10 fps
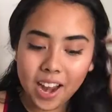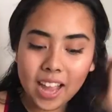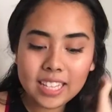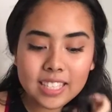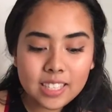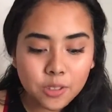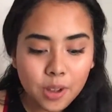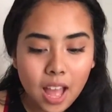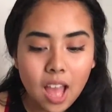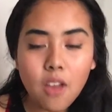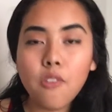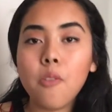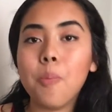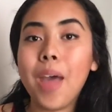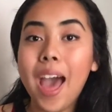I do have
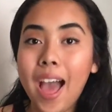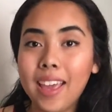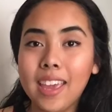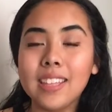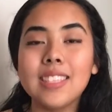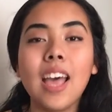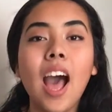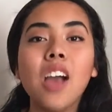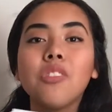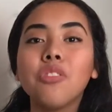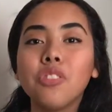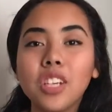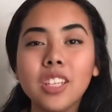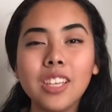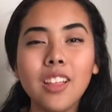packets. I
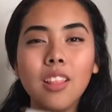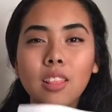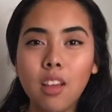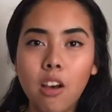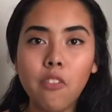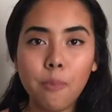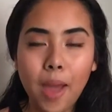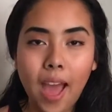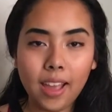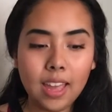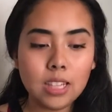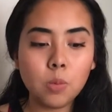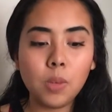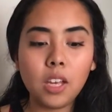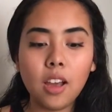really love packets
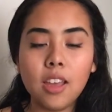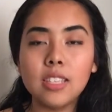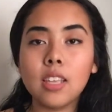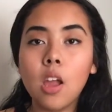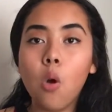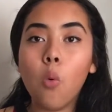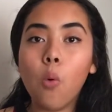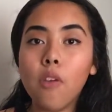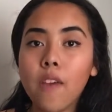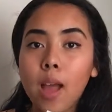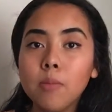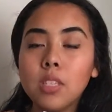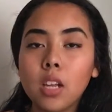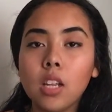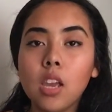because if I'm
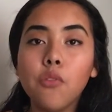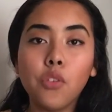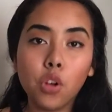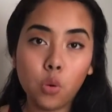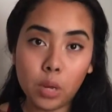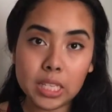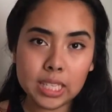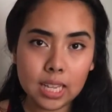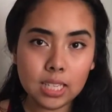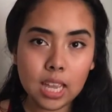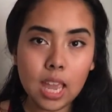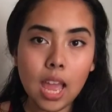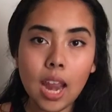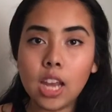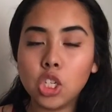studying for a quiz that day
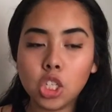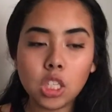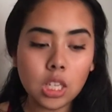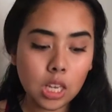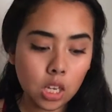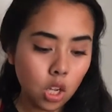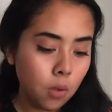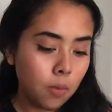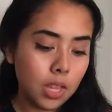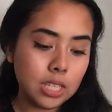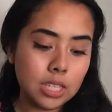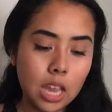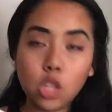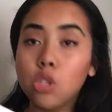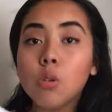and I just need, let's
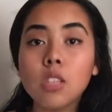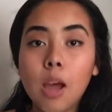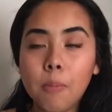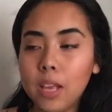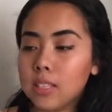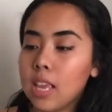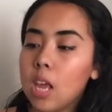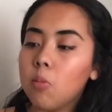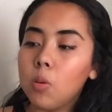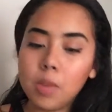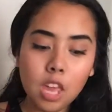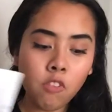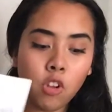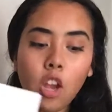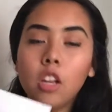say, 2 topics, animal
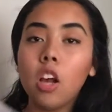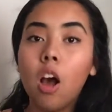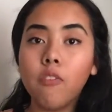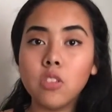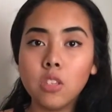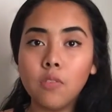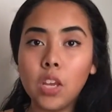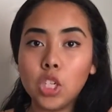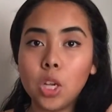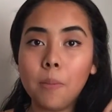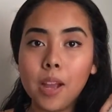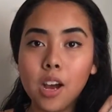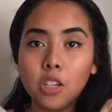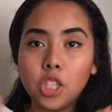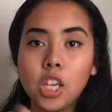behavior and conservation
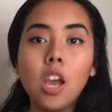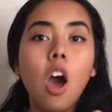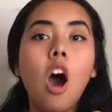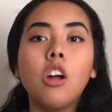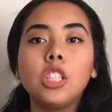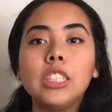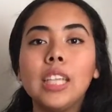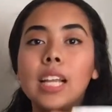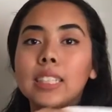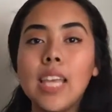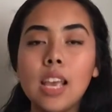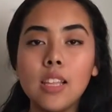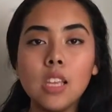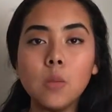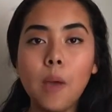biology, I'll just take
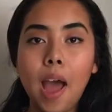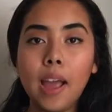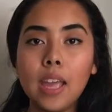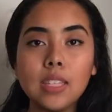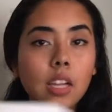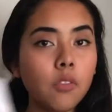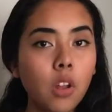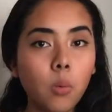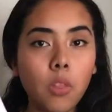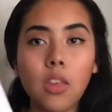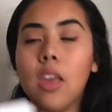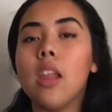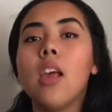these packets and run with it.